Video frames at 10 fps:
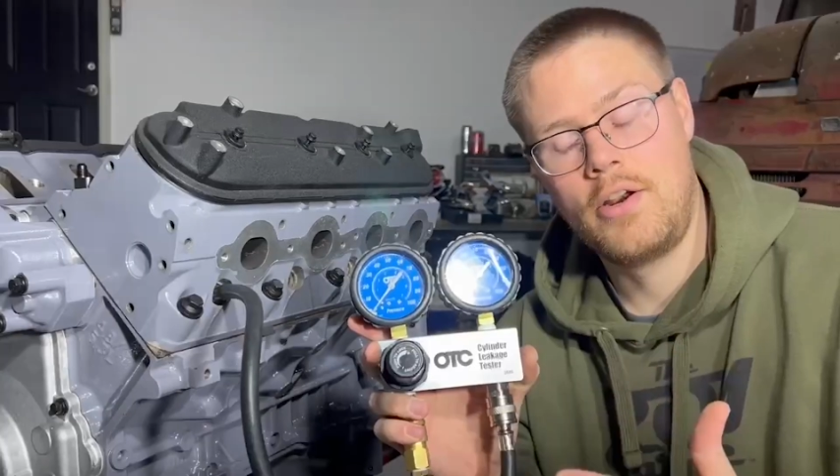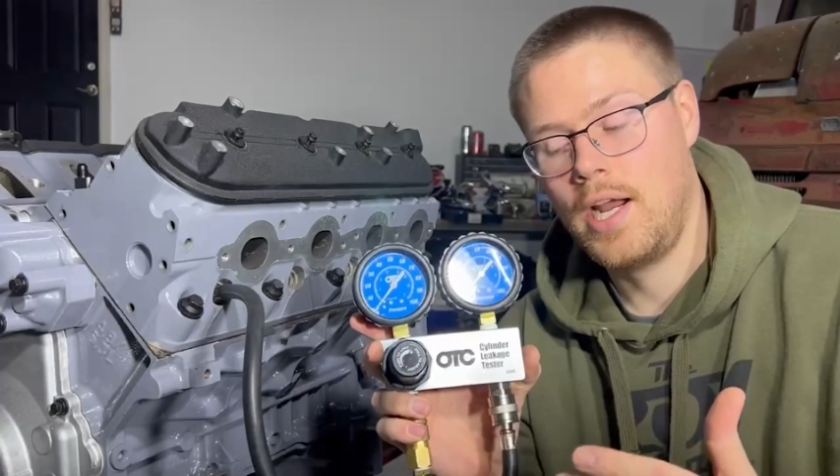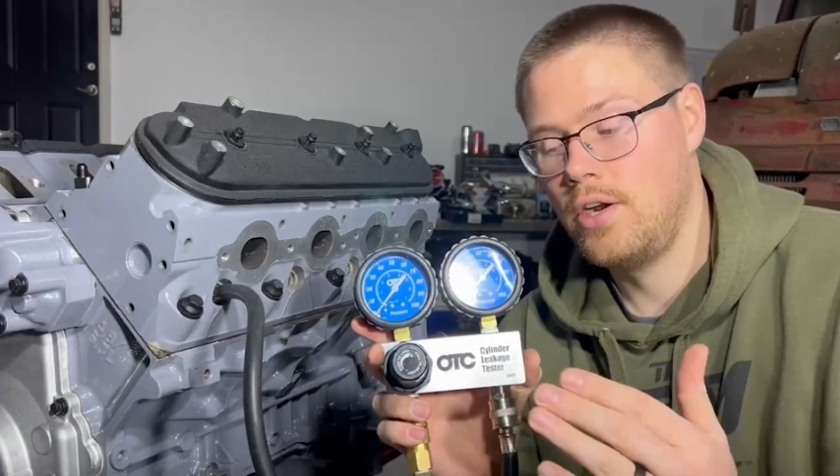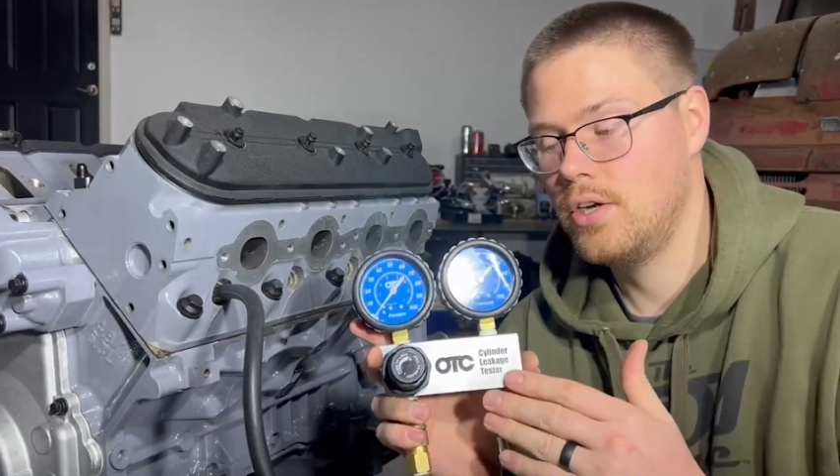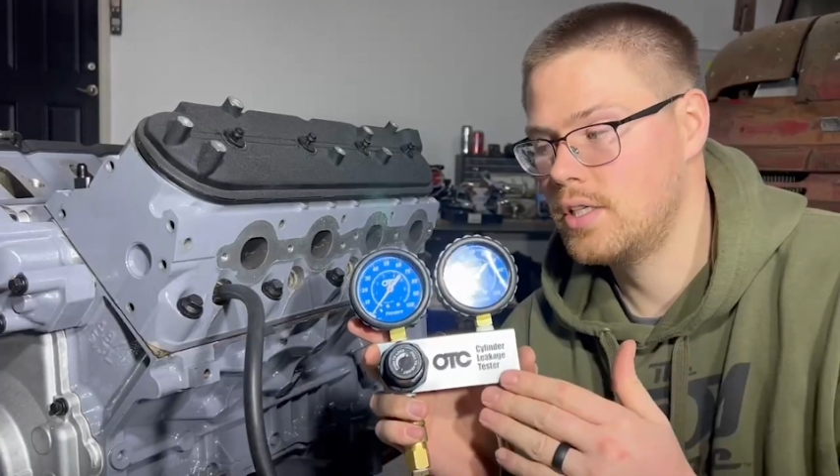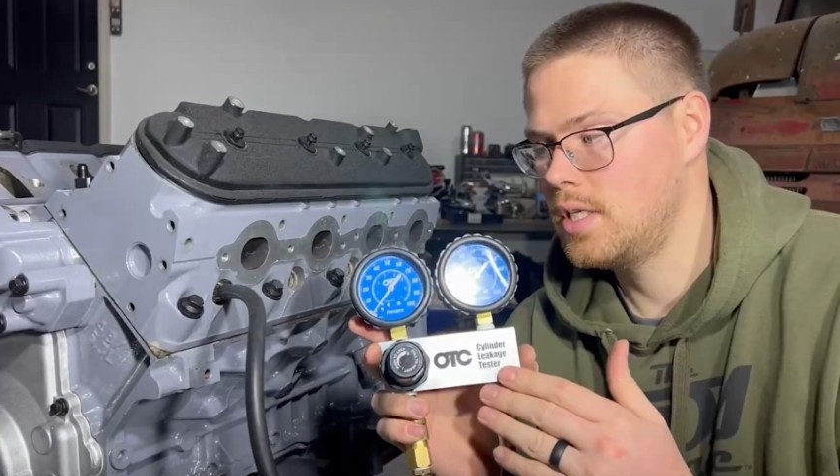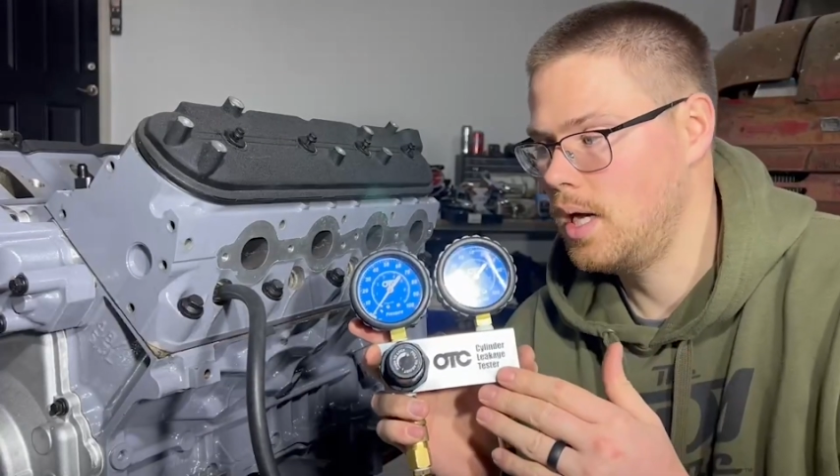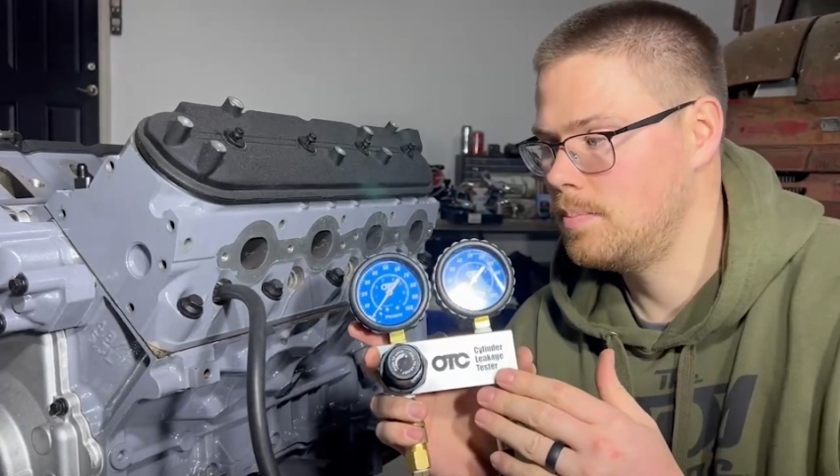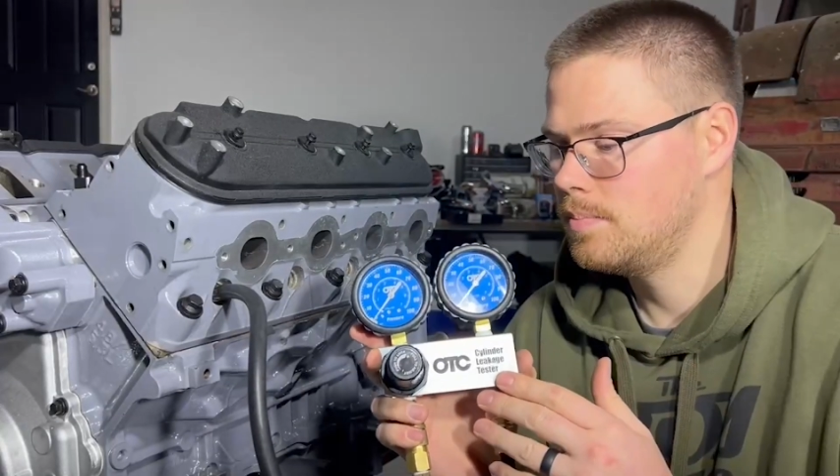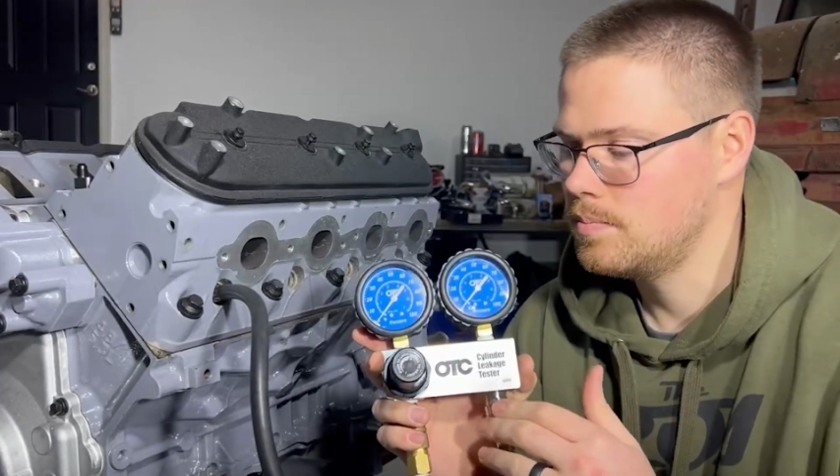our air hooked
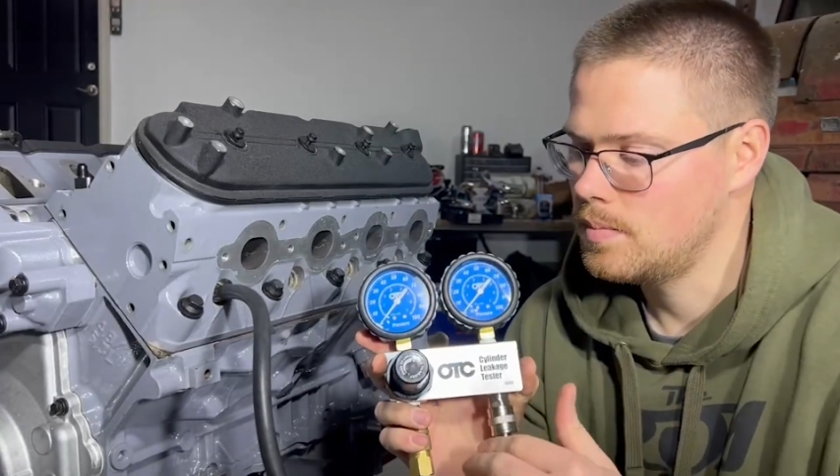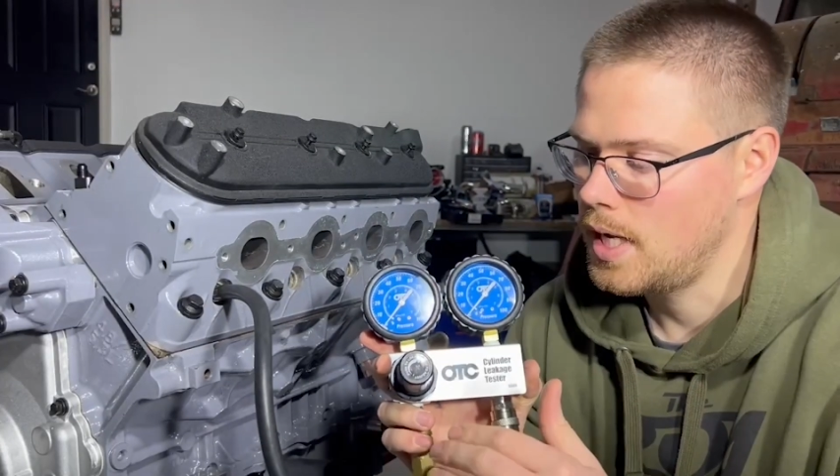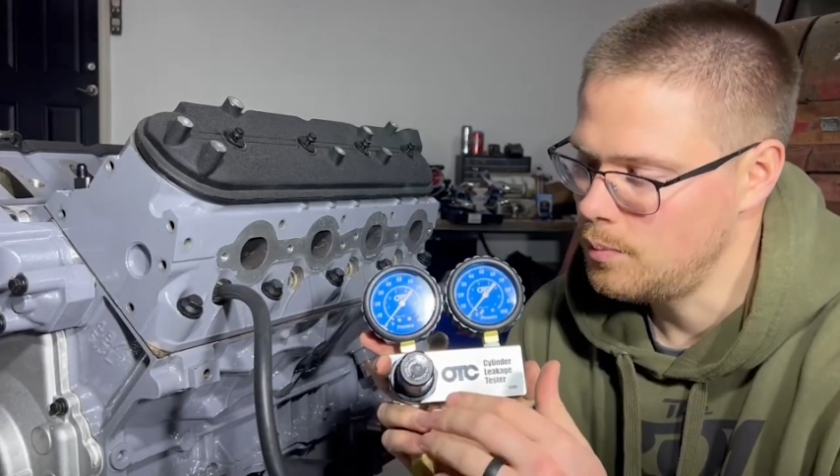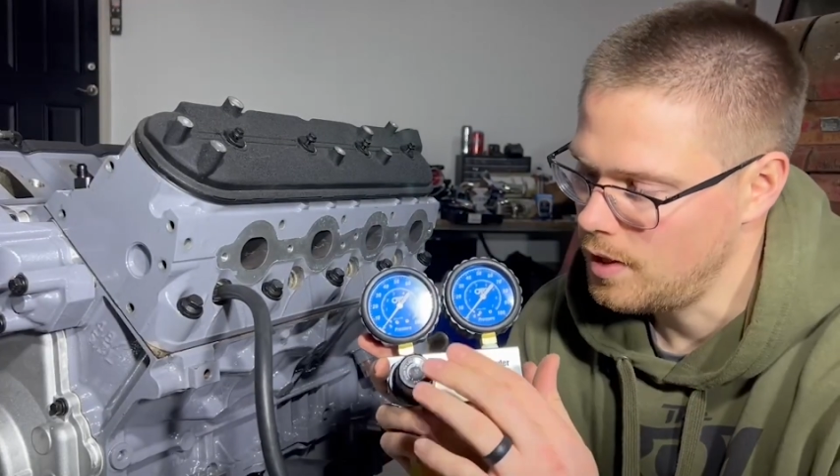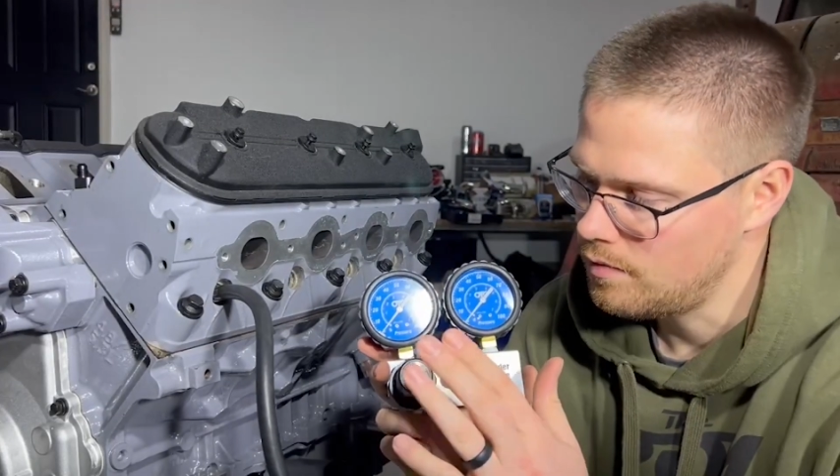up and we